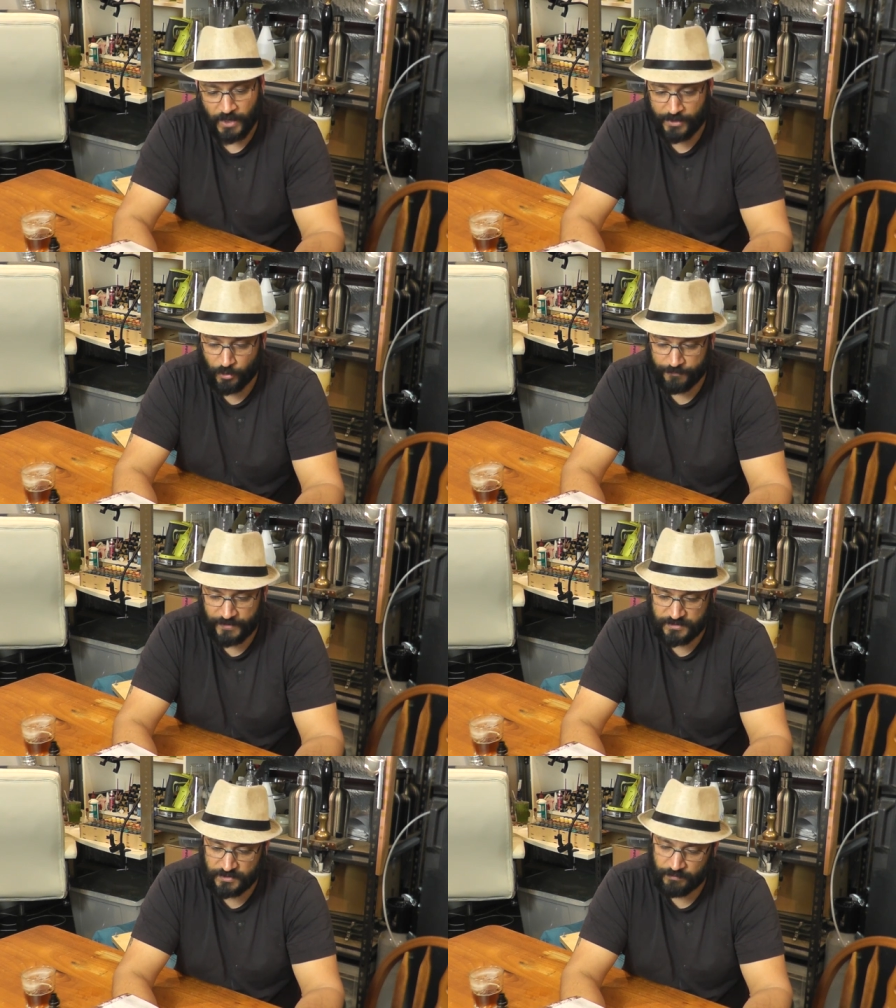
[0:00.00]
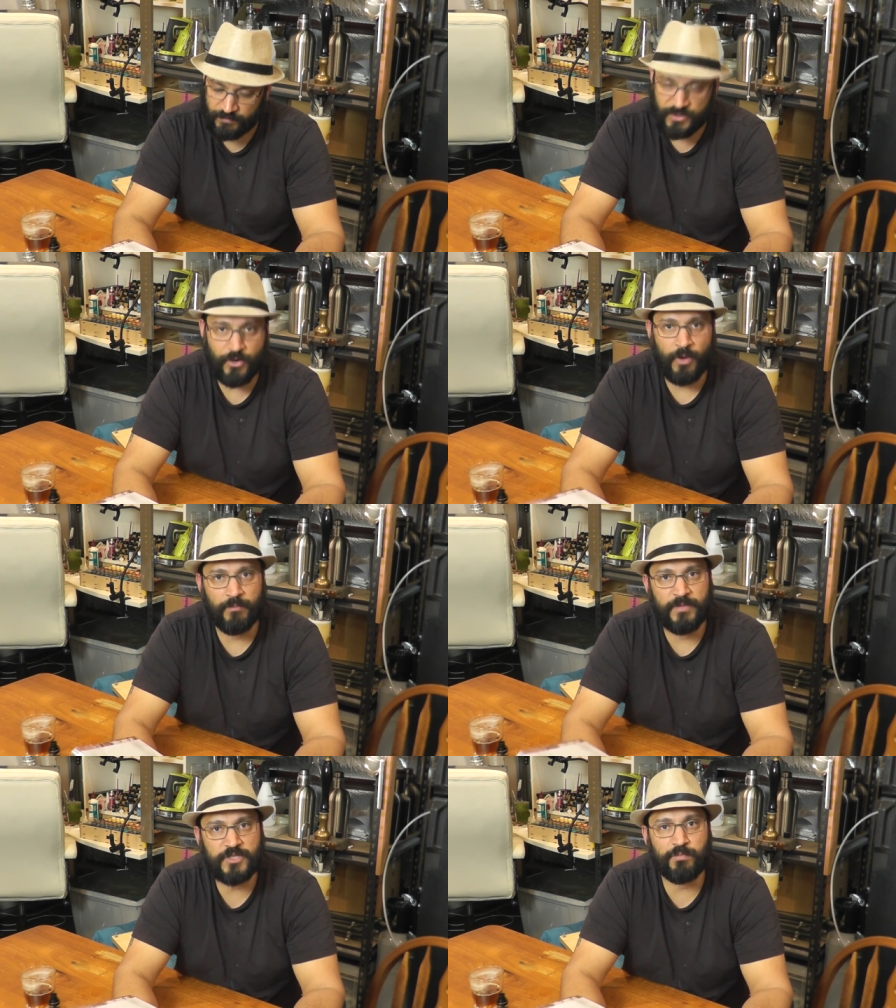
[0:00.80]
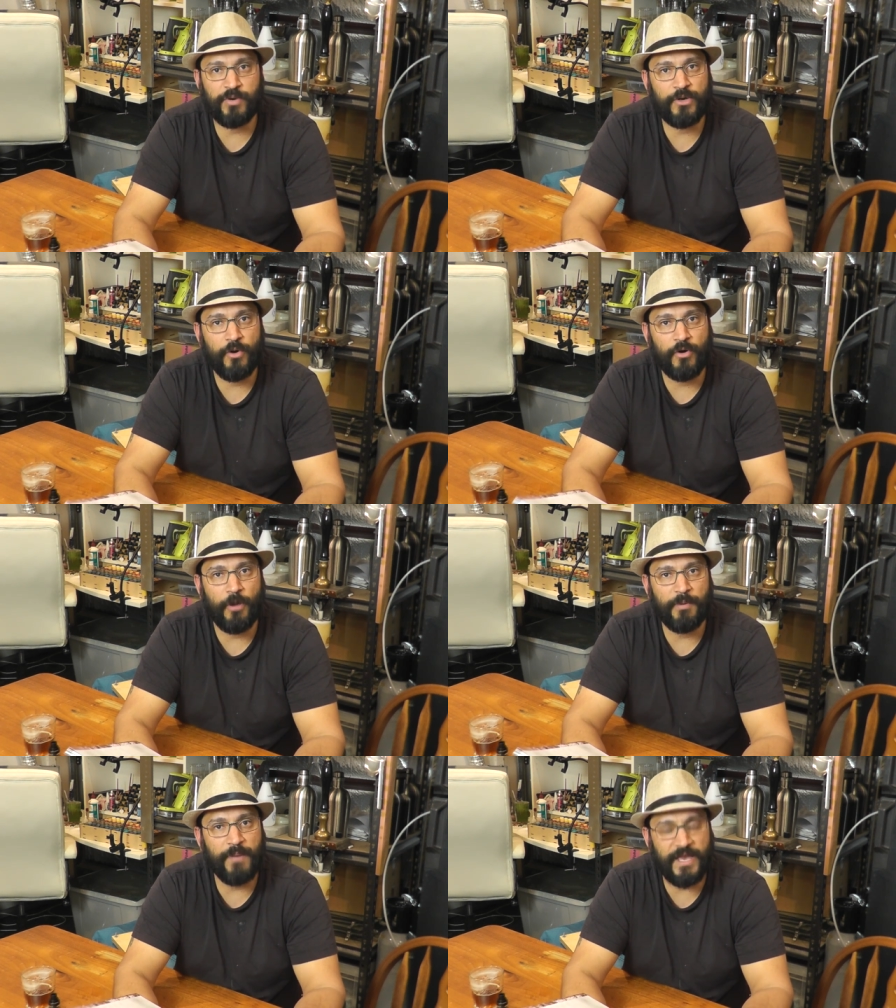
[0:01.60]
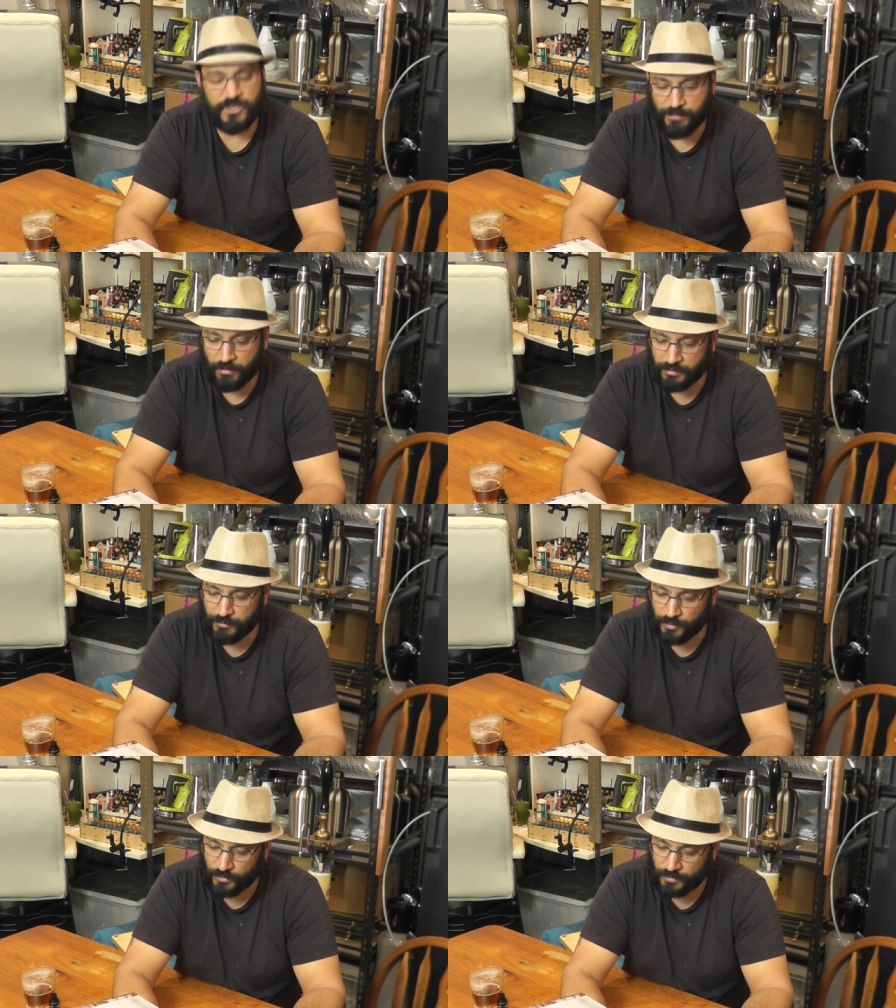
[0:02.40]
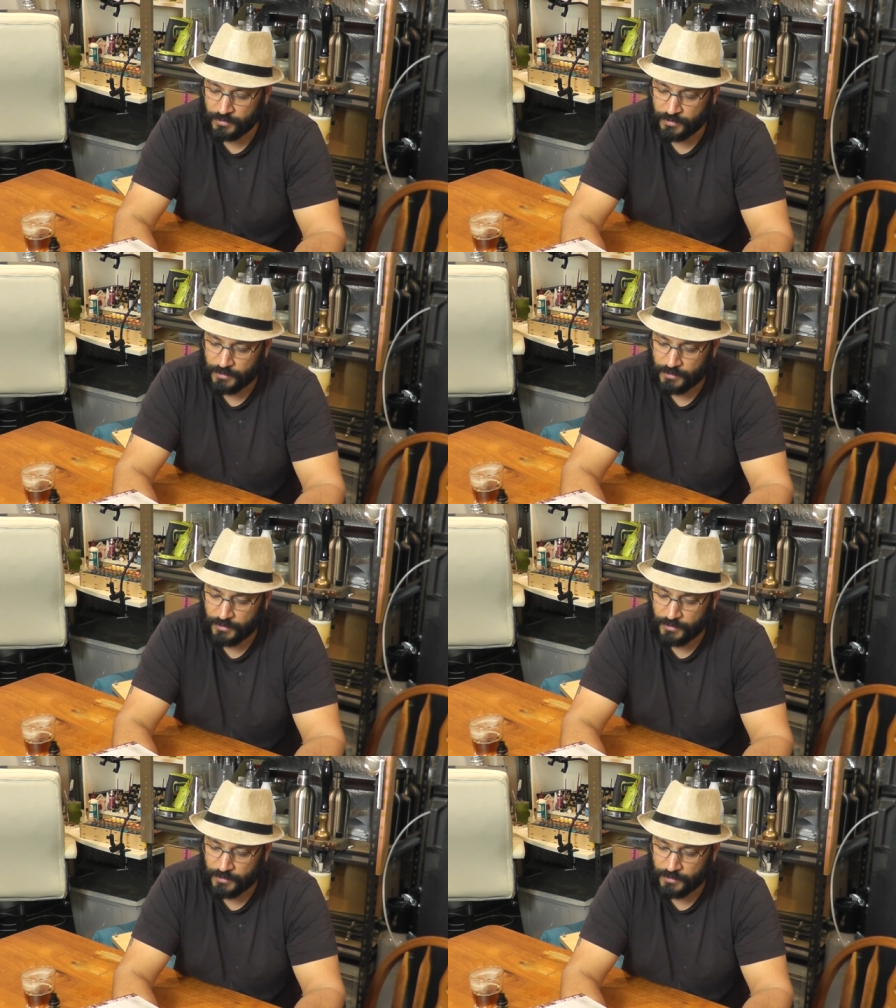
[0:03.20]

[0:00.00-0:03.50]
I don't know if that's a you know a misprint or a copy paste problem, or